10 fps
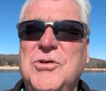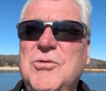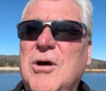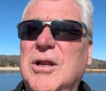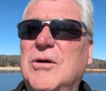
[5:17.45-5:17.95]

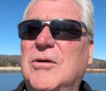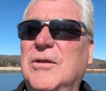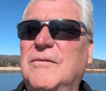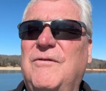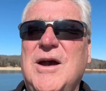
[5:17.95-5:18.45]
you want to
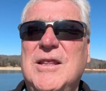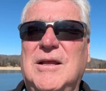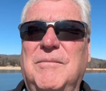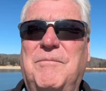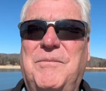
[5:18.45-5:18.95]
go find
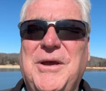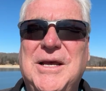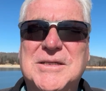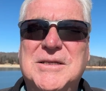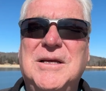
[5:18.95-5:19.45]
the
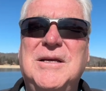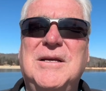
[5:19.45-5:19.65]
best,